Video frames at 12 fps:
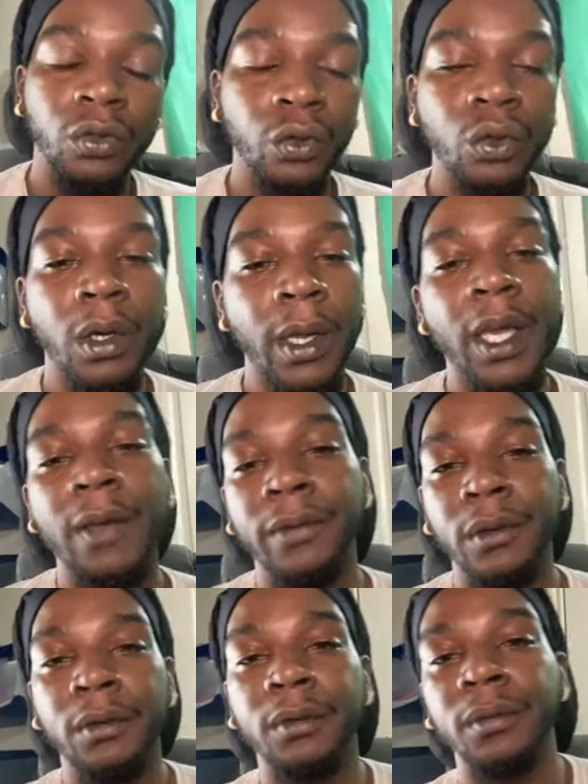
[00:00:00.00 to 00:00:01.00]
you'll have
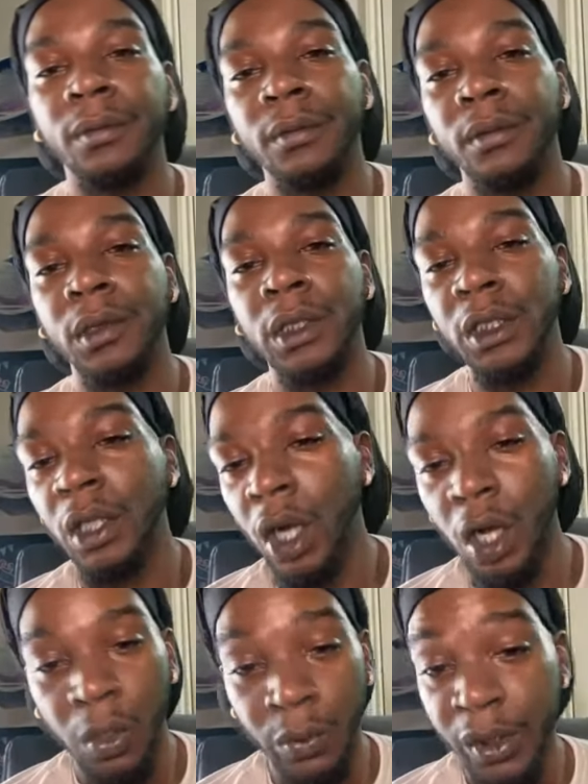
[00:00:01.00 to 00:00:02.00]
it. It'll
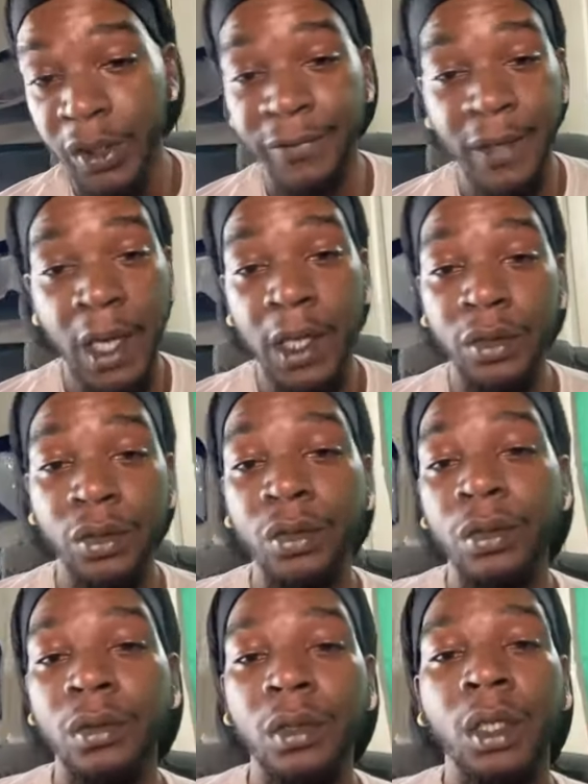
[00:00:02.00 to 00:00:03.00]
always find you.
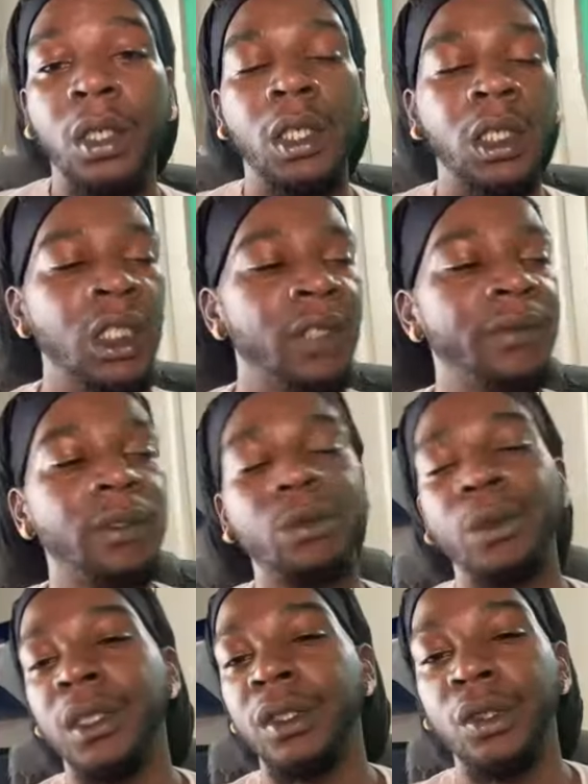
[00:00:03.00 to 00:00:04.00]
Even
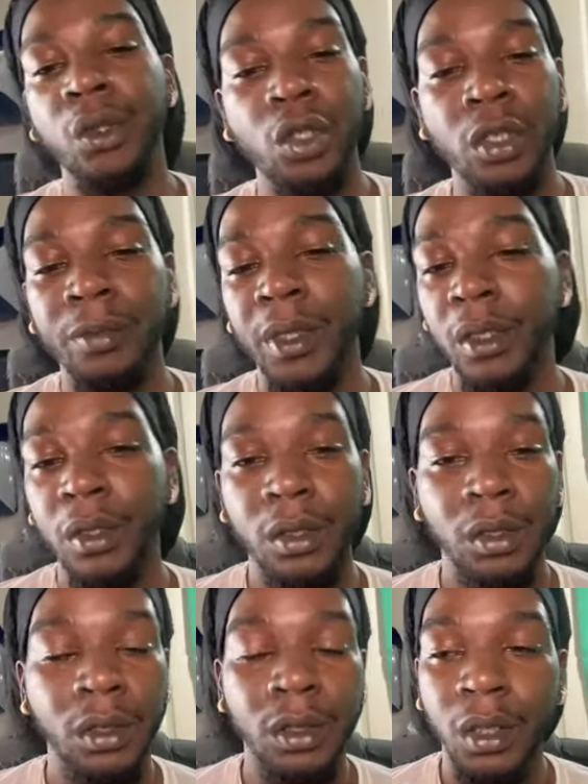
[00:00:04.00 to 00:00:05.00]
when torment
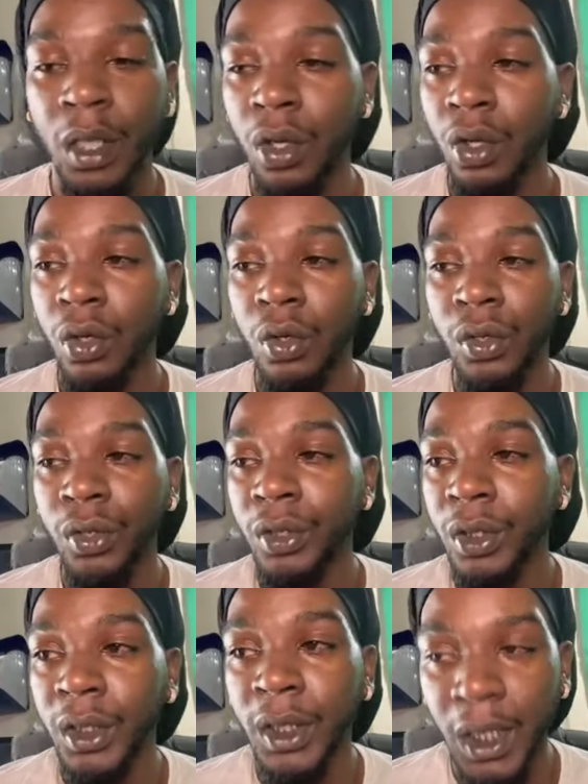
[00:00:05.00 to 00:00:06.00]
or, or
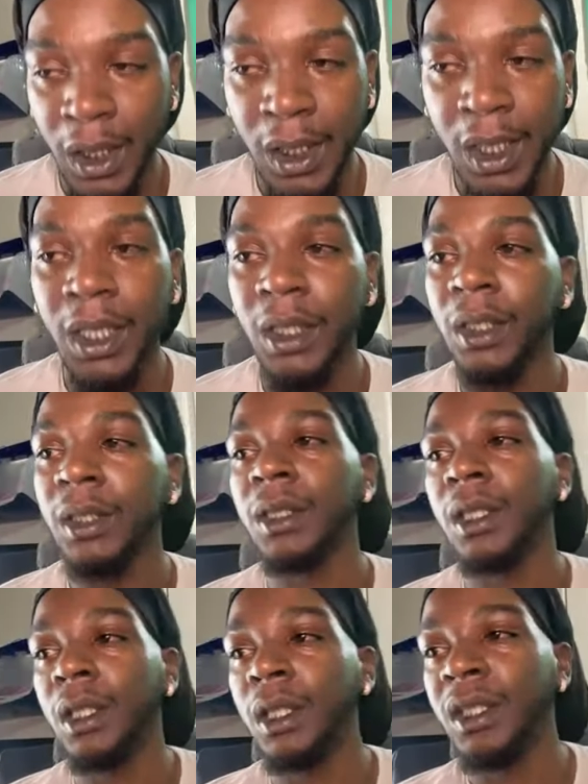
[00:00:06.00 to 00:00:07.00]
chaos
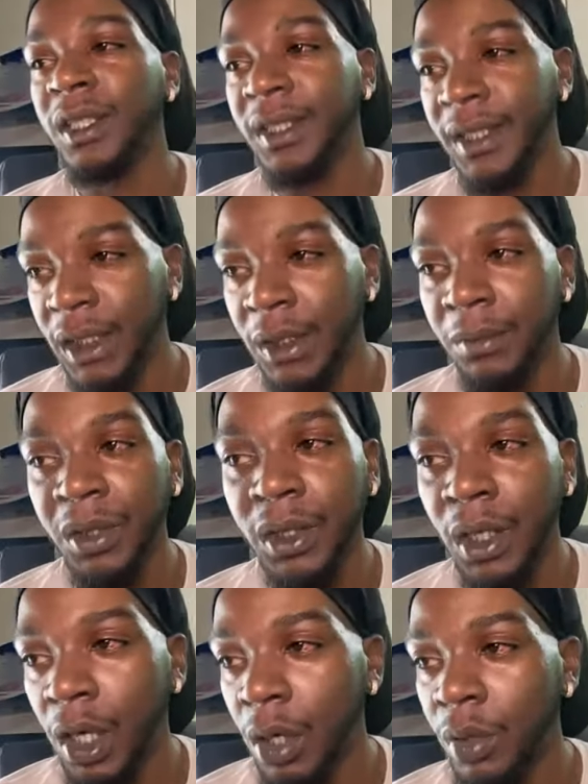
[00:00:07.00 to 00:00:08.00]
seems
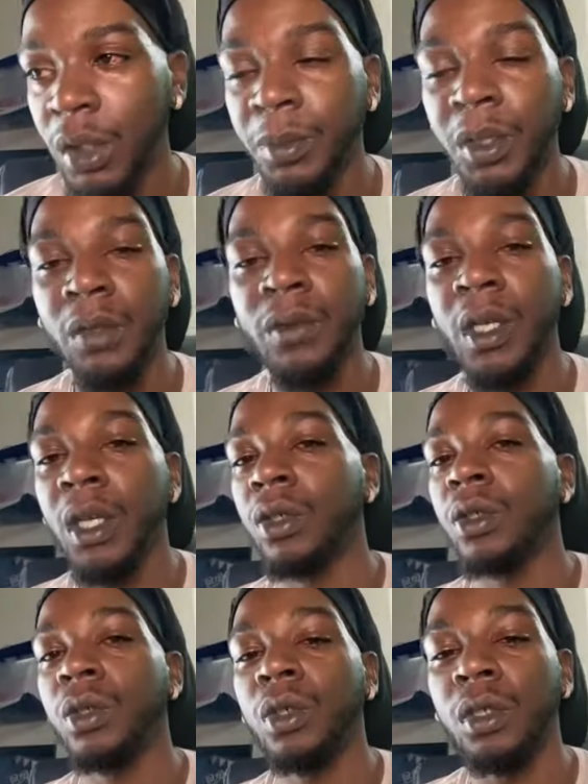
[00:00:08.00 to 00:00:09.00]
to always be around the
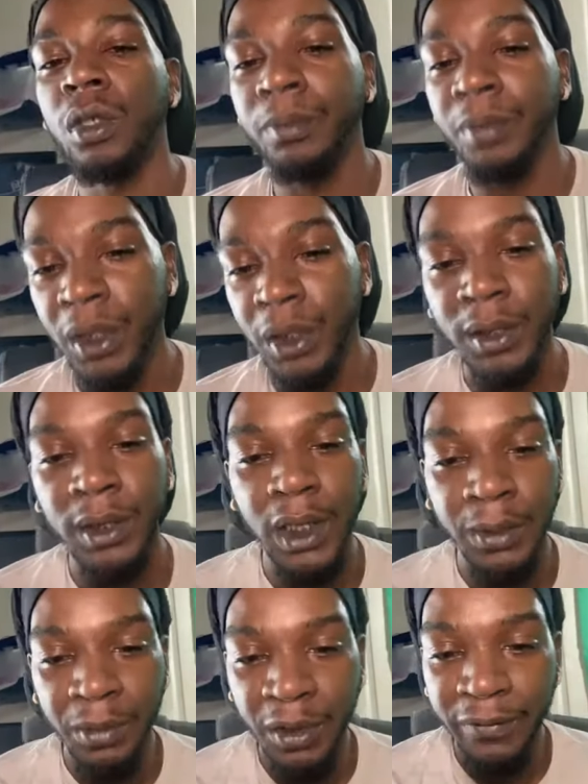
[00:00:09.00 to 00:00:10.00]
corner. Peace
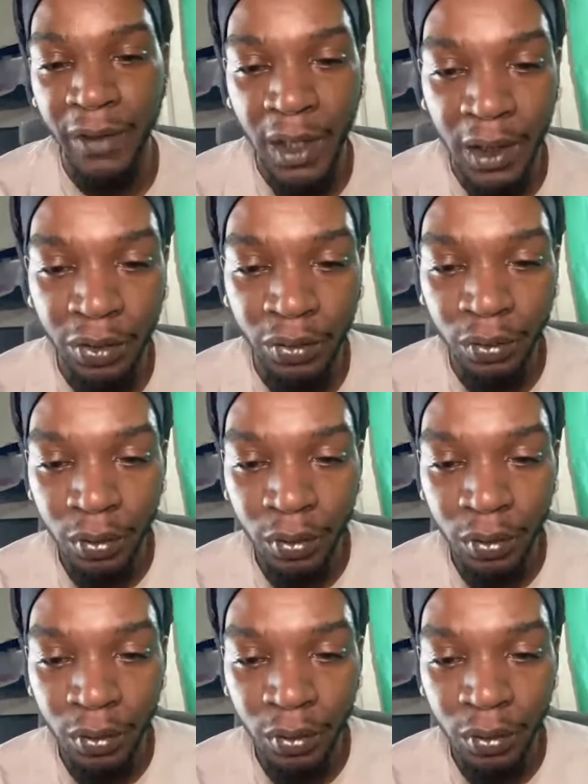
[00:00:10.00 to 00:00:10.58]
seems to find you.